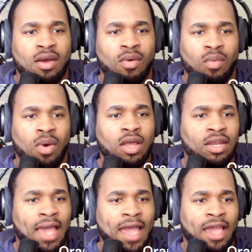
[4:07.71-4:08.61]
One
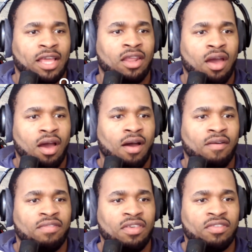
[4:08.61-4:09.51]
end
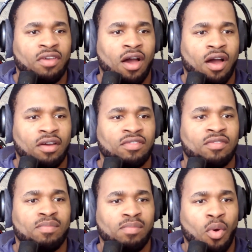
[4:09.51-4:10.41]
of these arcs
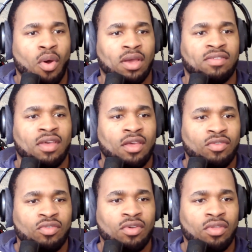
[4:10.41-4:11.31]
points
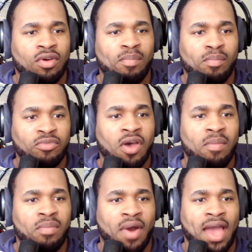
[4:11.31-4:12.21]
to the top
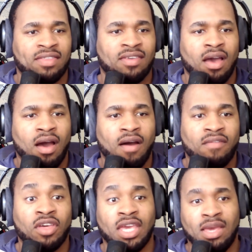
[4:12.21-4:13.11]
right of
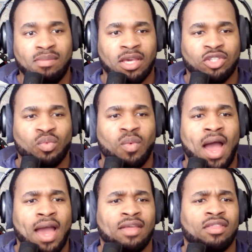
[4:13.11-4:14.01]
the image,
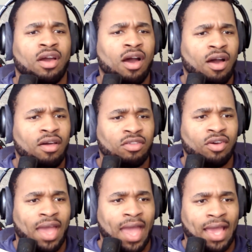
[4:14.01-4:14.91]
while the other
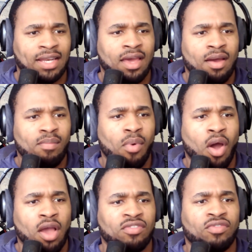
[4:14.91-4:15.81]
end
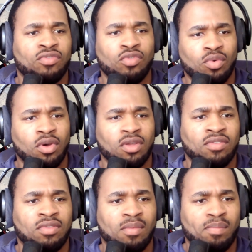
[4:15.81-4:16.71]
points
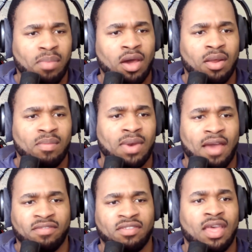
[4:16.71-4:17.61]
towards the bottom
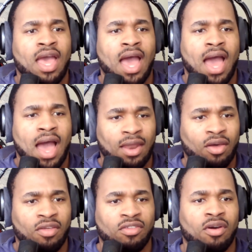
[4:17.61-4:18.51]
left.
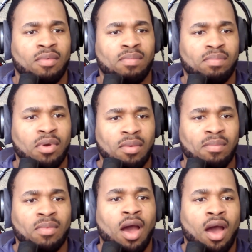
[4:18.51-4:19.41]
Another
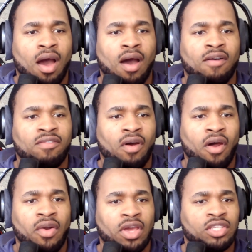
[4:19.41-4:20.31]
plume of
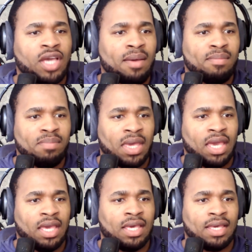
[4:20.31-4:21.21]
orange and
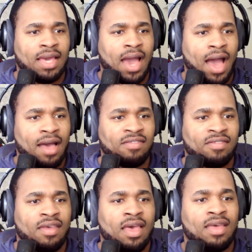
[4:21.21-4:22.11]
pink gas
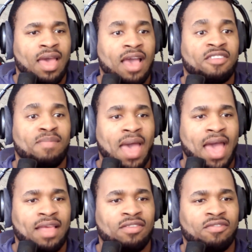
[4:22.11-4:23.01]

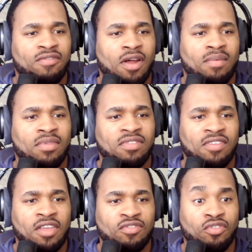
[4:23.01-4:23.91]
expands from the
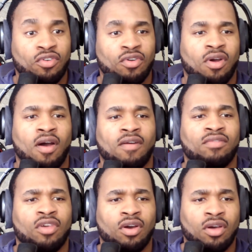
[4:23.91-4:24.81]
center of
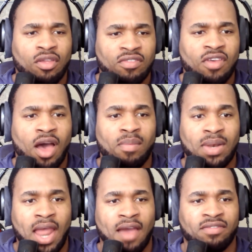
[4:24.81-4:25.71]
the top
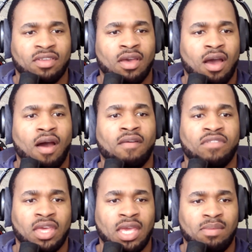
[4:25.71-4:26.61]
left of
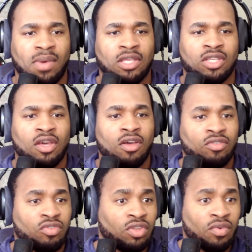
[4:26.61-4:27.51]
the image.
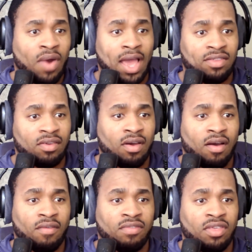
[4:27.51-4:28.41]
To the right
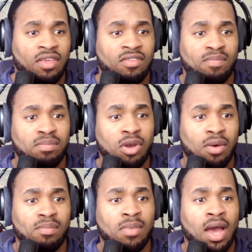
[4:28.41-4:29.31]
of this
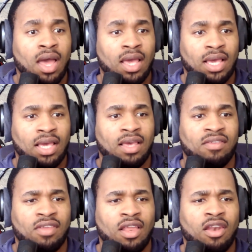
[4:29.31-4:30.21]
plume
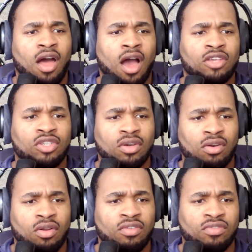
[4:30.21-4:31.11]
is a large
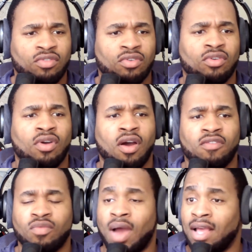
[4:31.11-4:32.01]
cluster
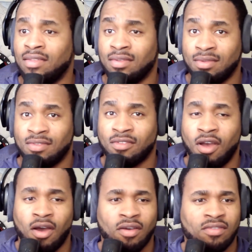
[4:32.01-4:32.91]
of white
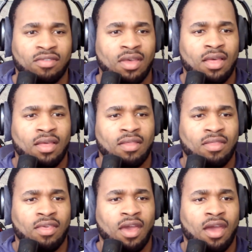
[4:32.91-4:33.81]
stars.
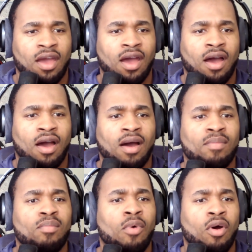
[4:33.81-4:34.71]
There are
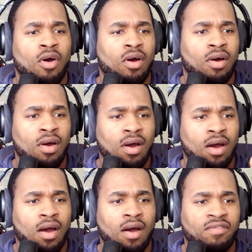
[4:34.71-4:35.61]
more
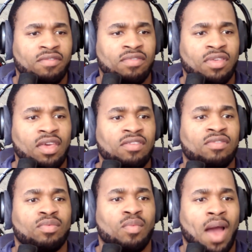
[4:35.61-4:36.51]
of
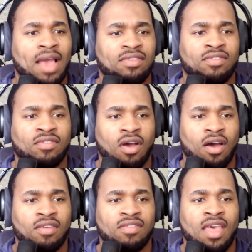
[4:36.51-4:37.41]
these white
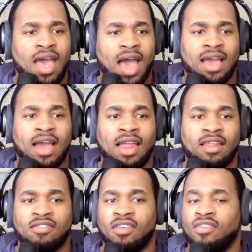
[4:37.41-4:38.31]
stars and
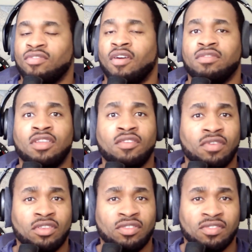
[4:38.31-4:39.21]
galaxies of
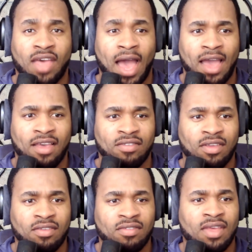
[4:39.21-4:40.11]
different
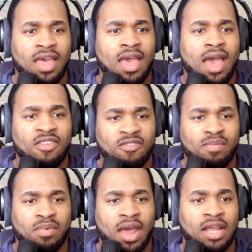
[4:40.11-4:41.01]
sizes
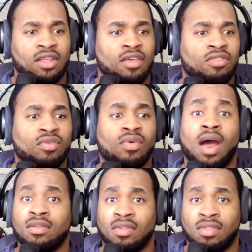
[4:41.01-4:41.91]
spread throughout the